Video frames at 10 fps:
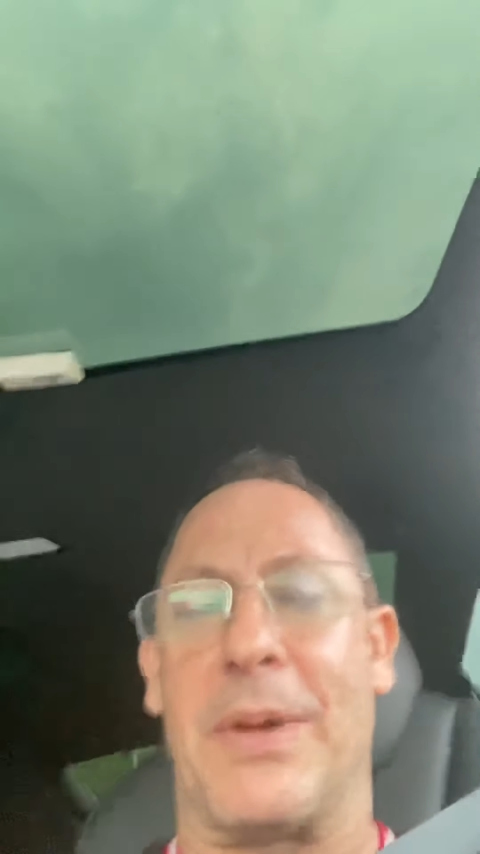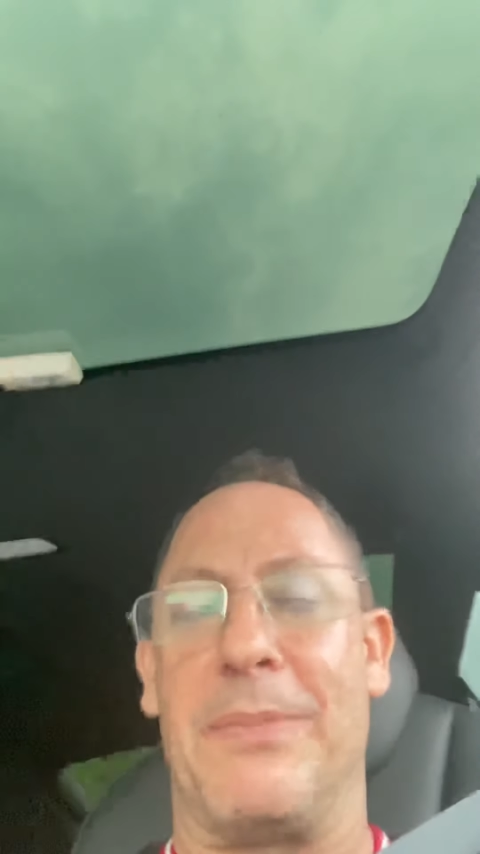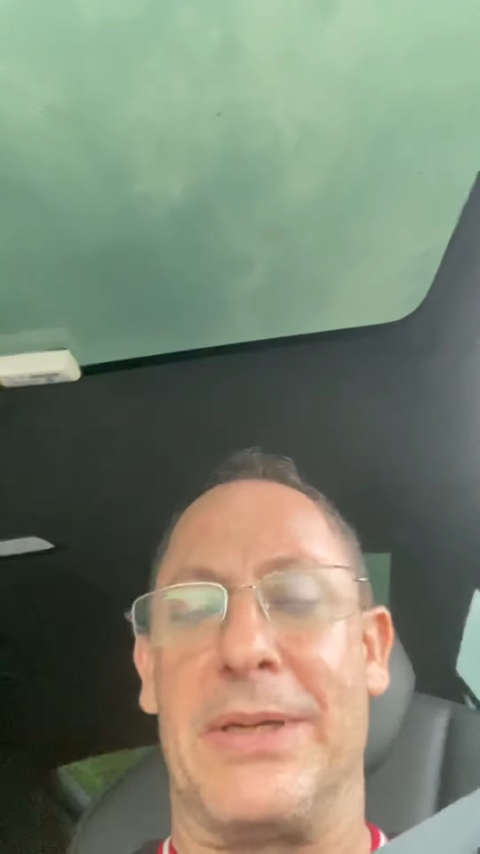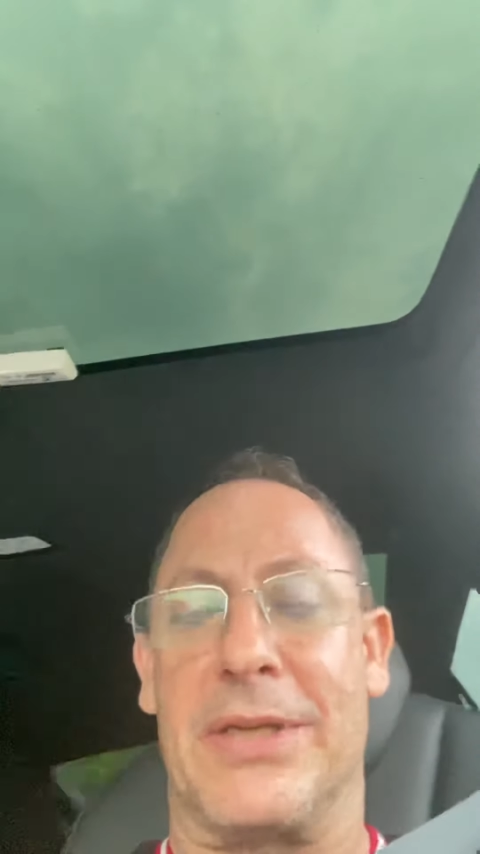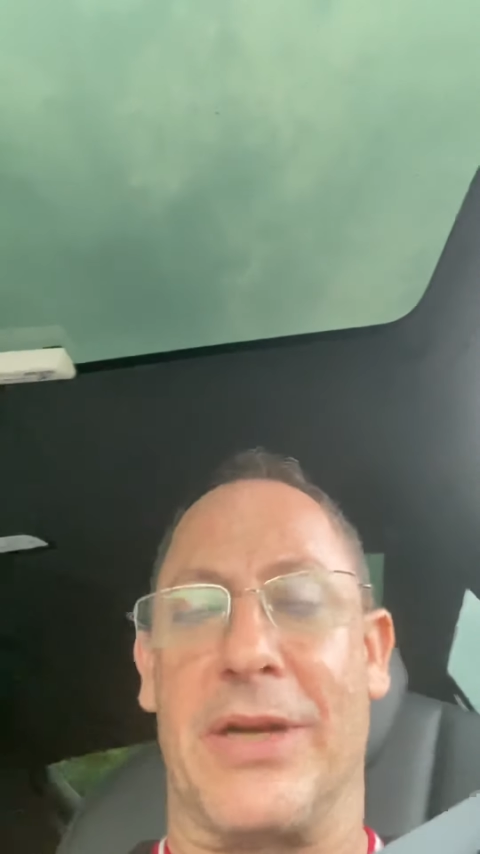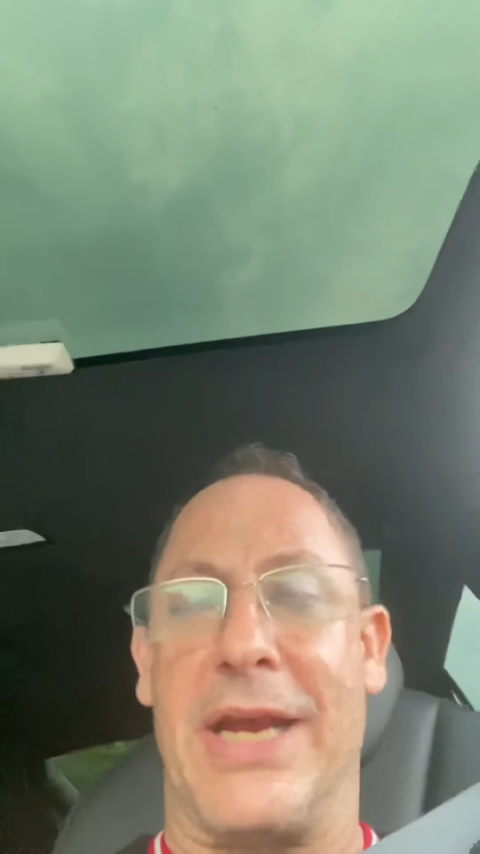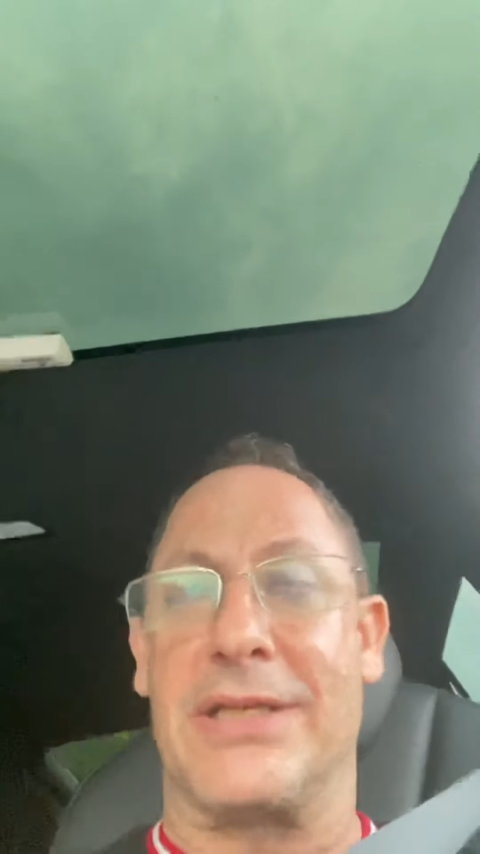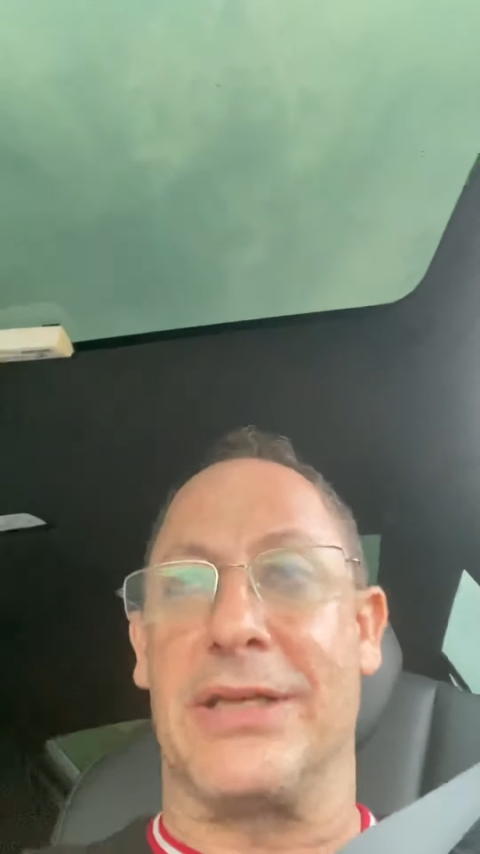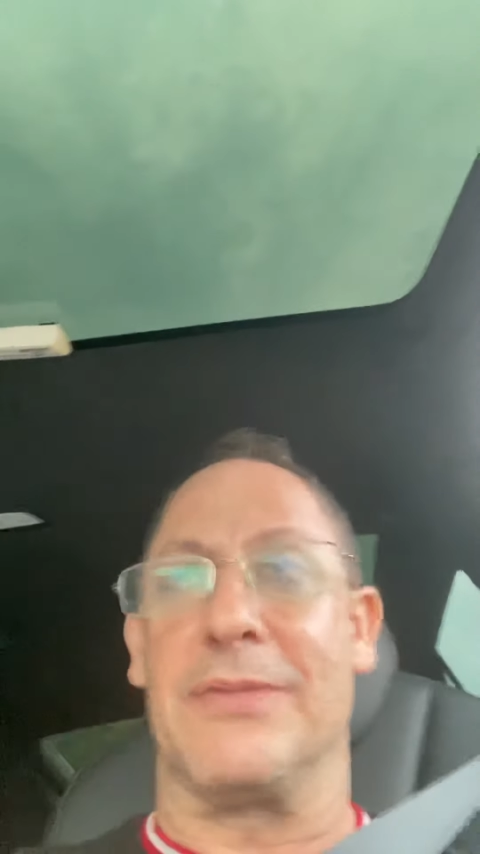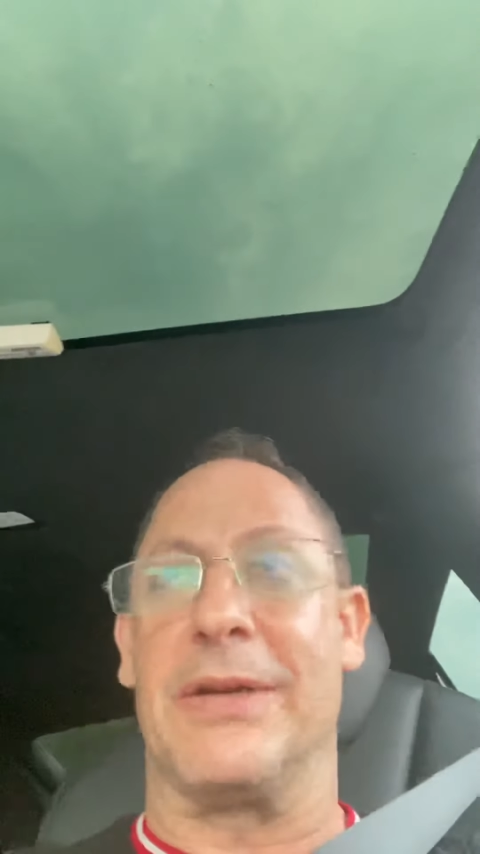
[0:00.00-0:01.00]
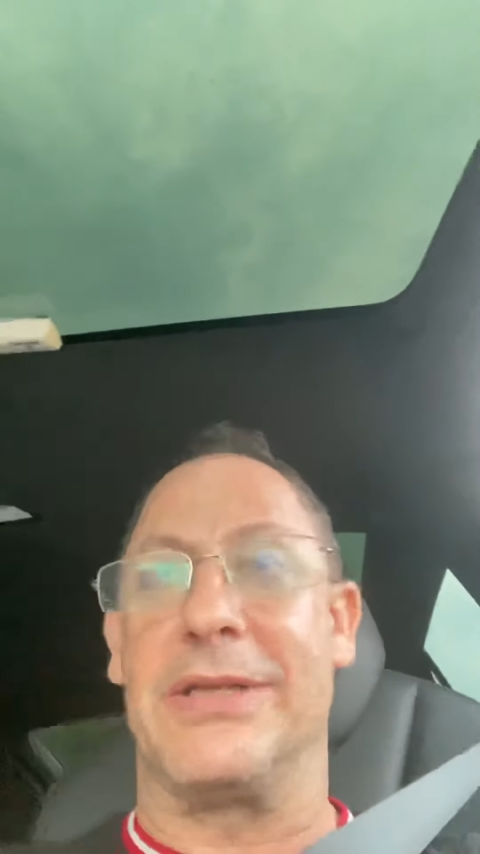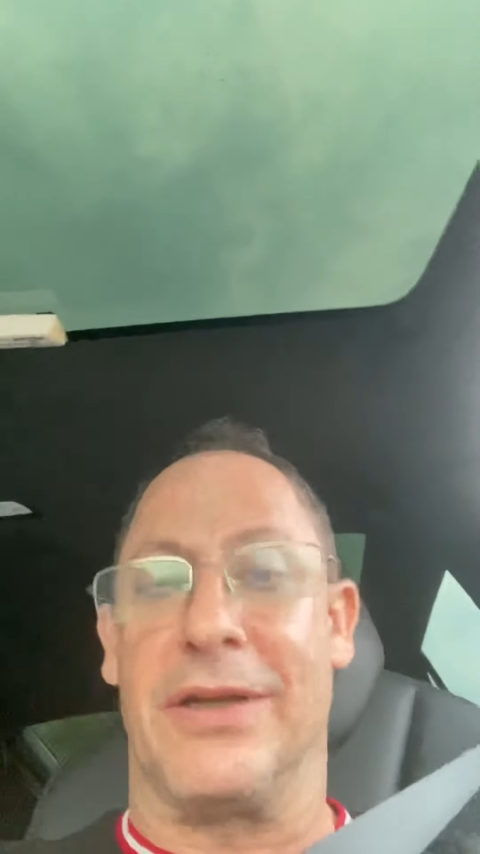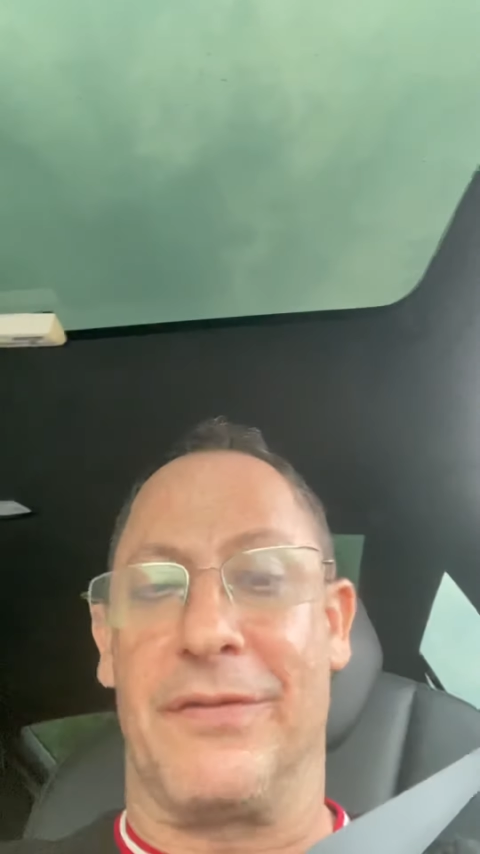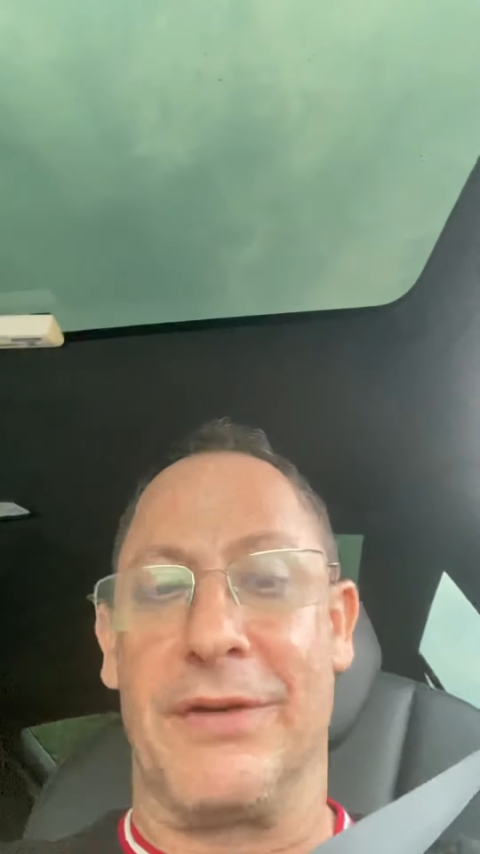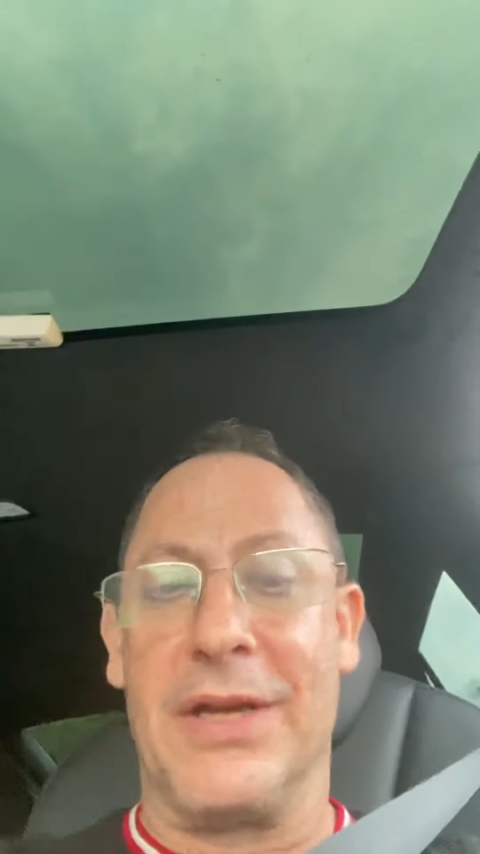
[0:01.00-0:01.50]
I'm being sarcastic to
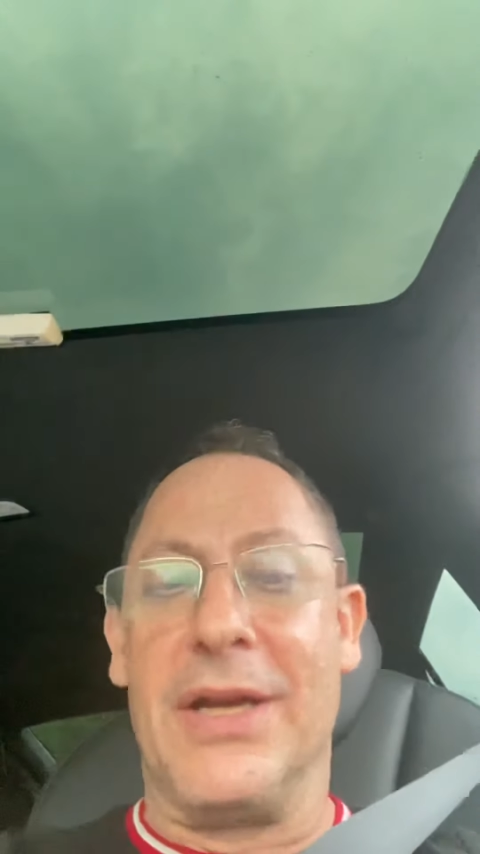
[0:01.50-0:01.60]
myself.